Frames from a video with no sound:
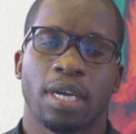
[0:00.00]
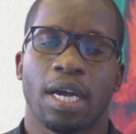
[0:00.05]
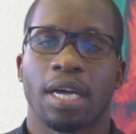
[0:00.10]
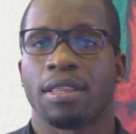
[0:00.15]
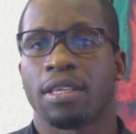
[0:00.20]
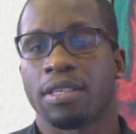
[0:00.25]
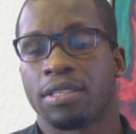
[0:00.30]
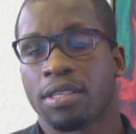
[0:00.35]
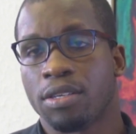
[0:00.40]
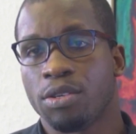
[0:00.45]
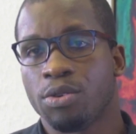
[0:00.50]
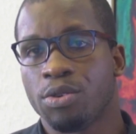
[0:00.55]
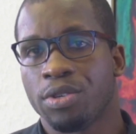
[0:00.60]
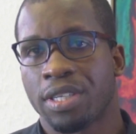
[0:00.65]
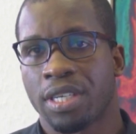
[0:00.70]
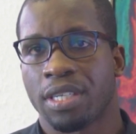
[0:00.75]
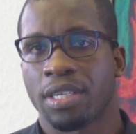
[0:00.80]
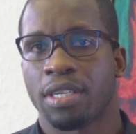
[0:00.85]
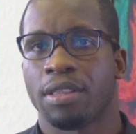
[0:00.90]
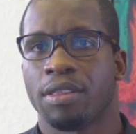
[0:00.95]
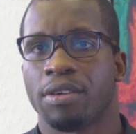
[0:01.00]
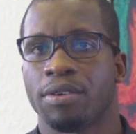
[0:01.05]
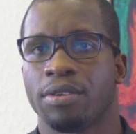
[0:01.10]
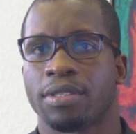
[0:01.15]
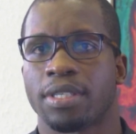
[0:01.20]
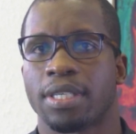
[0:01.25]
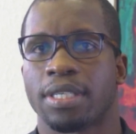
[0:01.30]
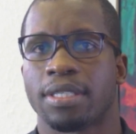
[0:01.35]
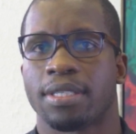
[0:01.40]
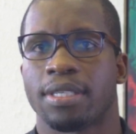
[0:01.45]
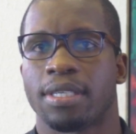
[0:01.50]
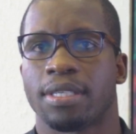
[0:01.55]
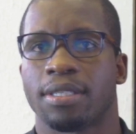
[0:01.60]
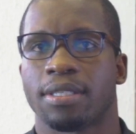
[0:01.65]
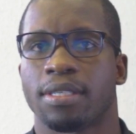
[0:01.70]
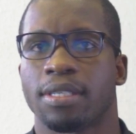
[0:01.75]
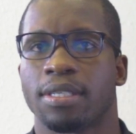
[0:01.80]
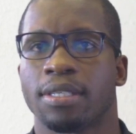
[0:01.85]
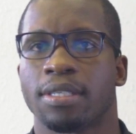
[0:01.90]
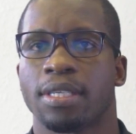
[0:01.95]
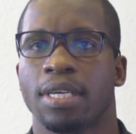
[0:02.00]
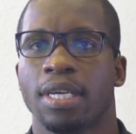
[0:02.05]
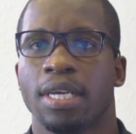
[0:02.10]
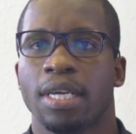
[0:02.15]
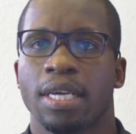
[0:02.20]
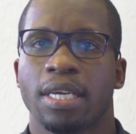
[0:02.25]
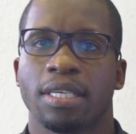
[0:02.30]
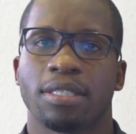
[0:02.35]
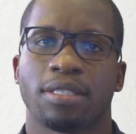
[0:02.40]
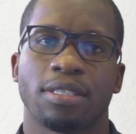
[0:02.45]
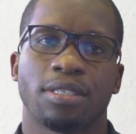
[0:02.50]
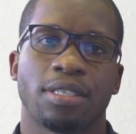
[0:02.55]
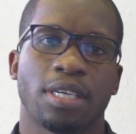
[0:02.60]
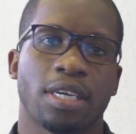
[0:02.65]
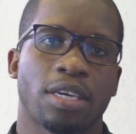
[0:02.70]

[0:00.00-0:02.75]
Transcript: And the solution in those instances is to